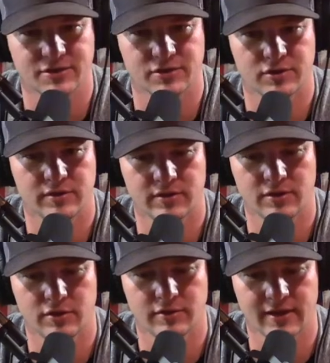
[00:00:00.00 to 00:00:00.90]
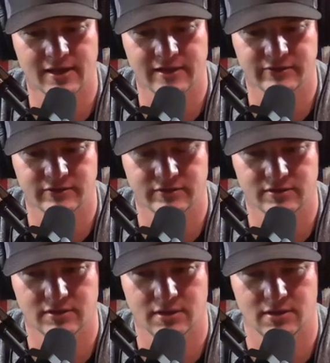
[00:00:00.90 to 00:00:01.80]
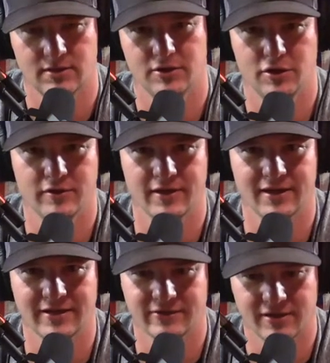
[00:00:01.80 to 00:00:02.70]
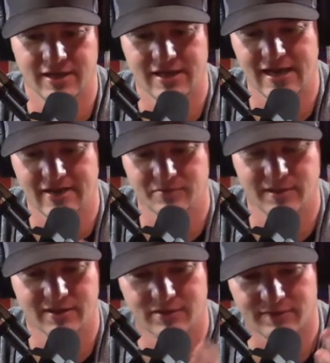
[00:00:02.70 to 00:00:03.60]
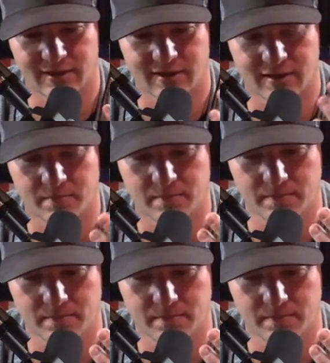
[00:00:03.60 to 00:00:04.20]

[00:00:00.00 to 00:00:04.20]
you, do you think that's a key aspect of our